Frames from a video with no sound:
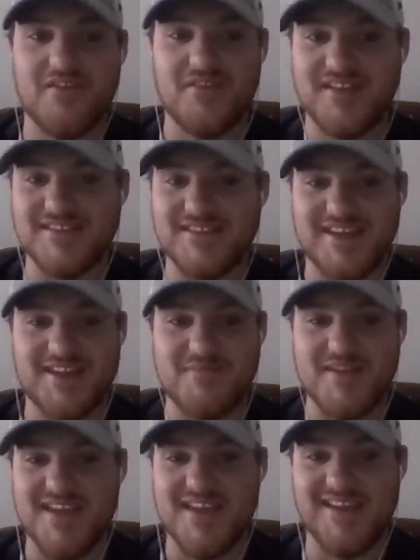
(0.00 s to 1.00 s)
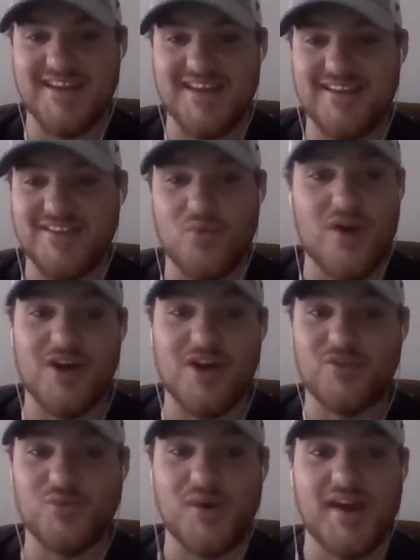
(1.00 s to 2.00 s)
It's going to be the Wild
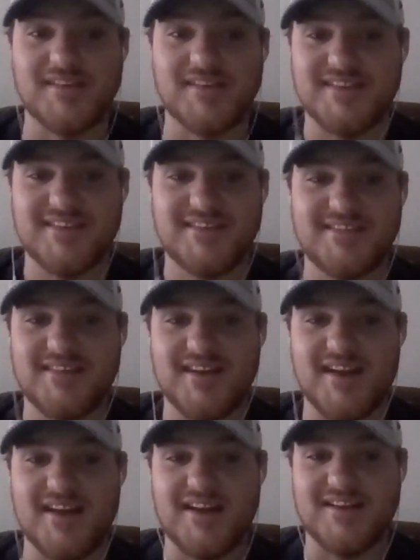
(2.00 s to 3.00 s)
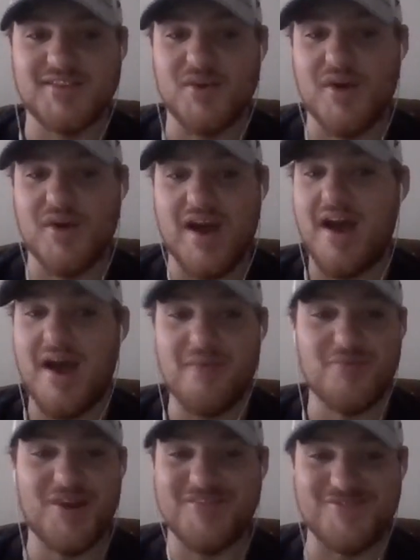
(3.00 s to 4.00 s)
West. So I'm
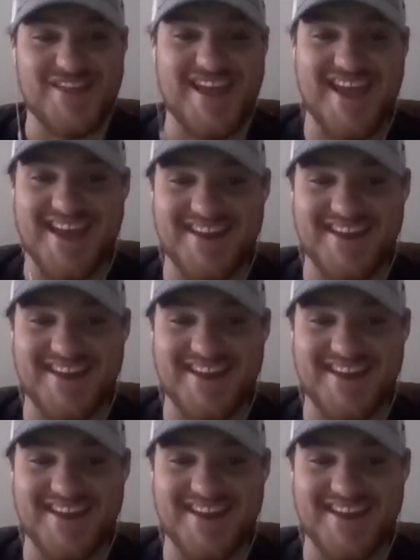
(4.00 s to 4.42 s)
ready for that.